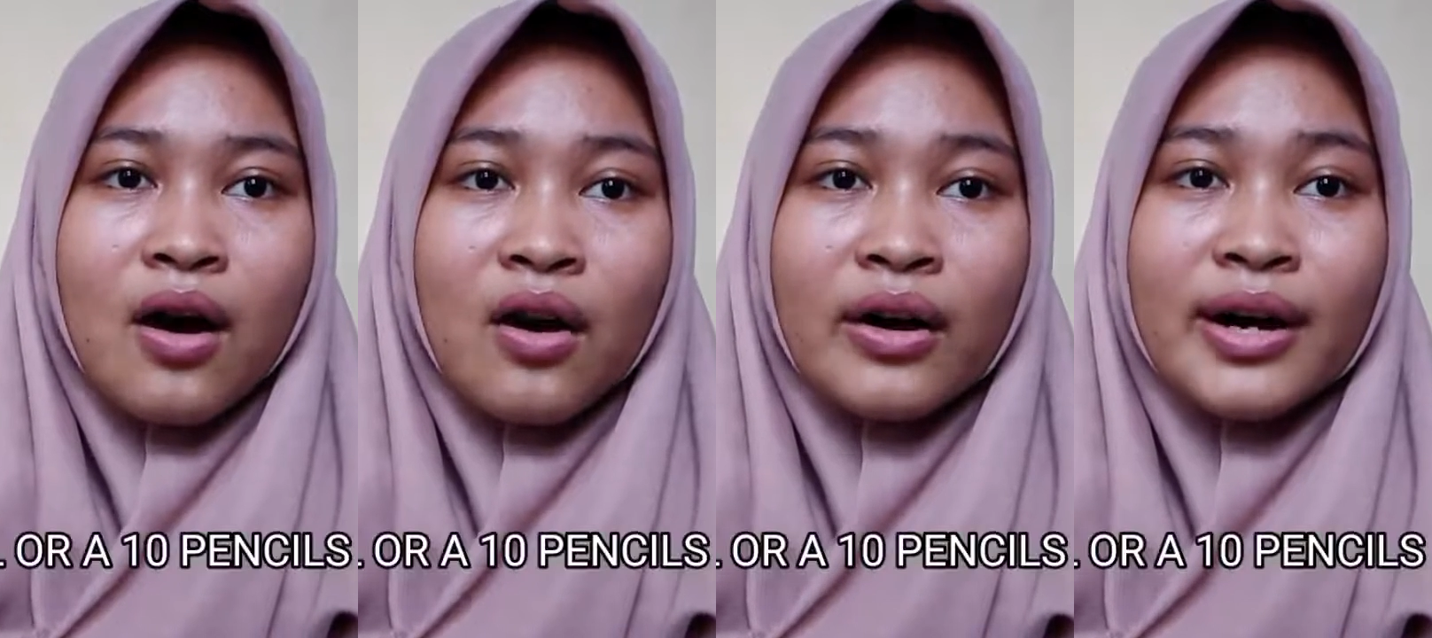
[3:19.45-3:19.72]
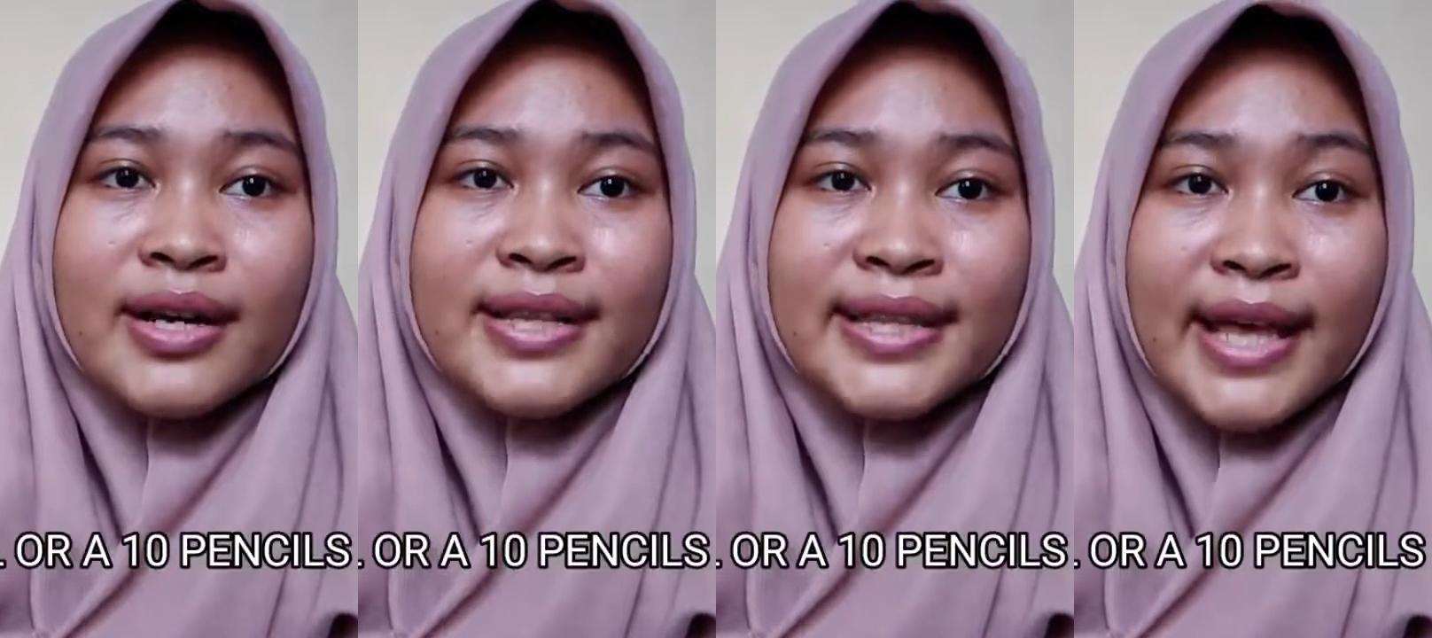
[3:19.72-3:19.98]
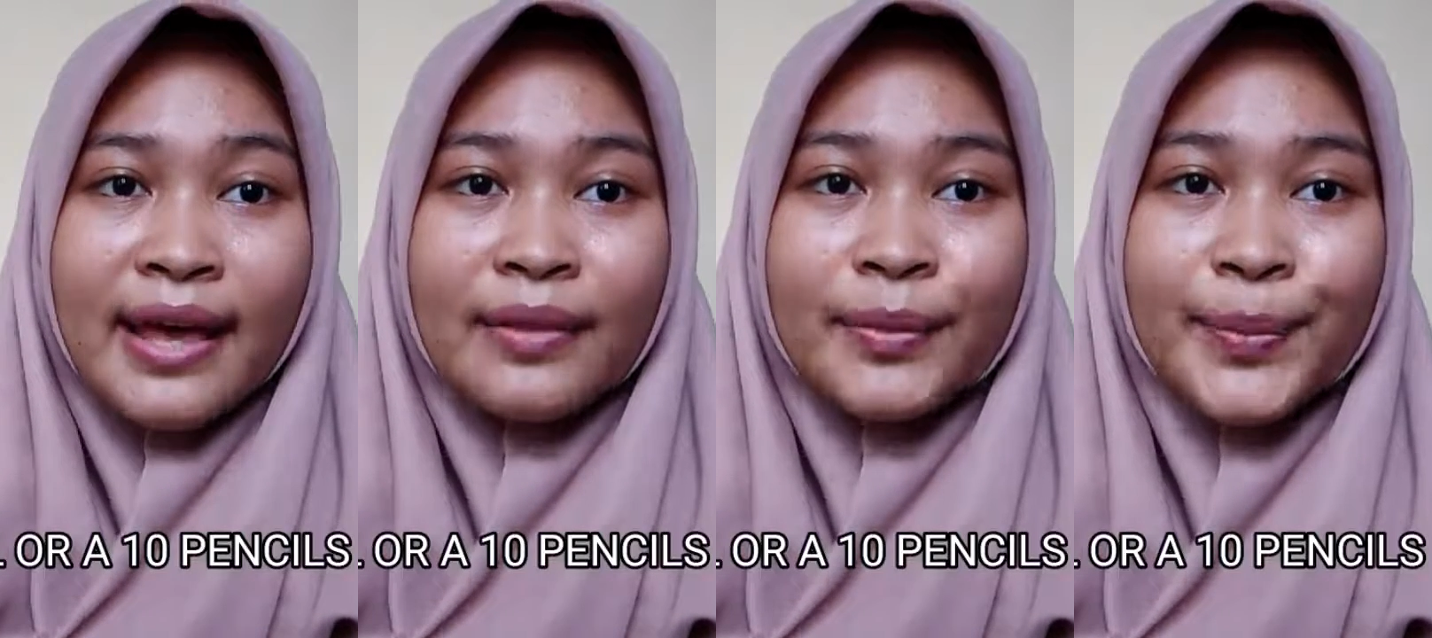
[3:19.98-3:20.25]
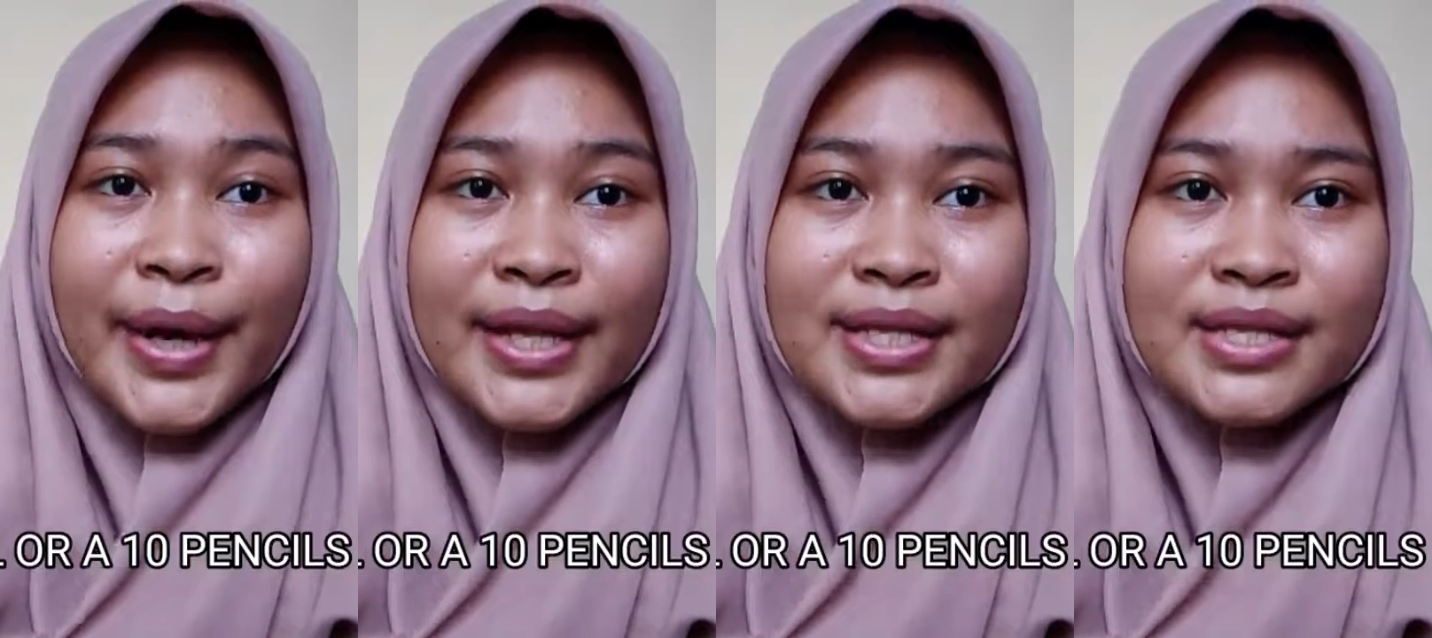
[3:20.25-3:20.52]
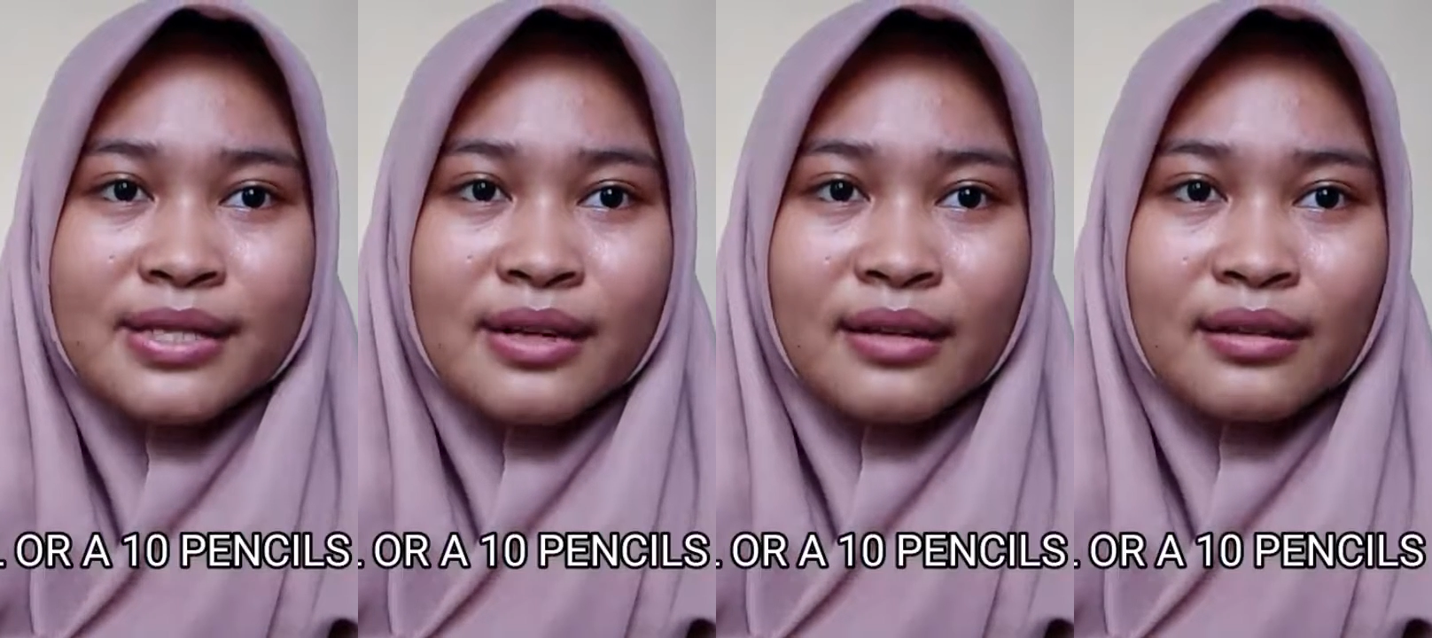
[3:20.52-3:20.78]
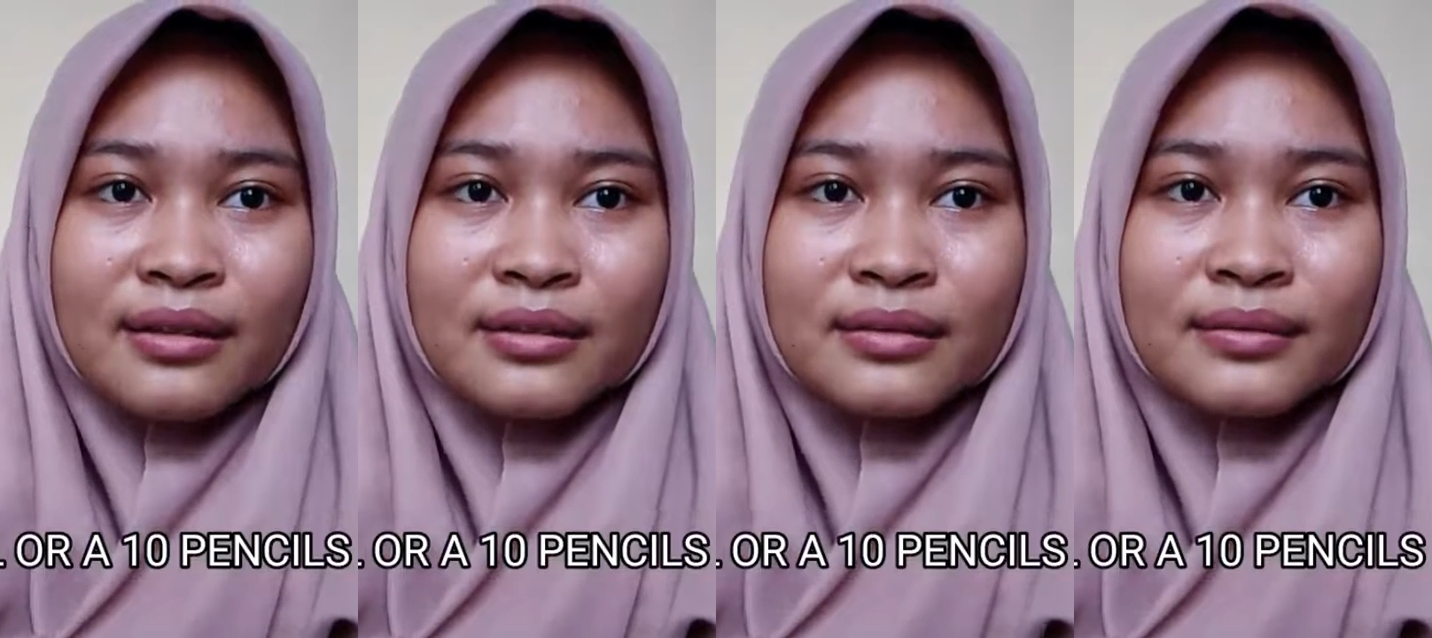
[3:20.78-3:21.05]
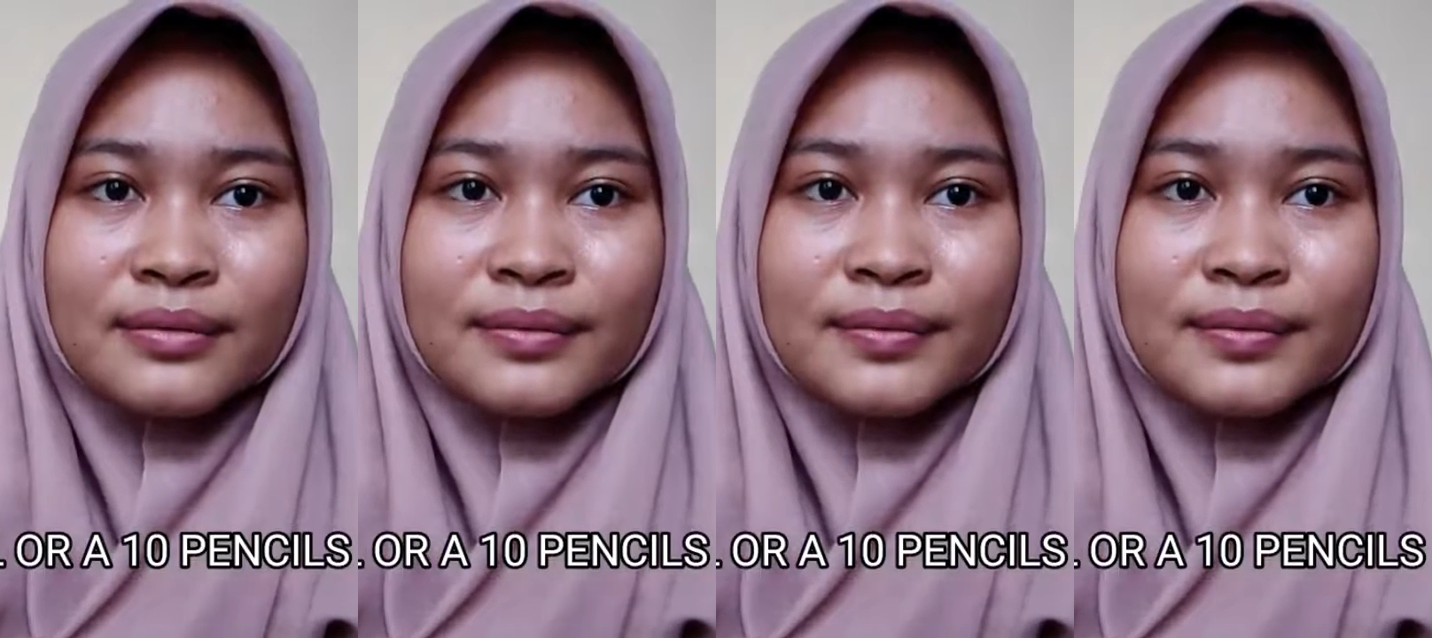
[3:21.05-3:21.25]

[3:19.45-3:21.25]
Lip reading: or a 10 pencil.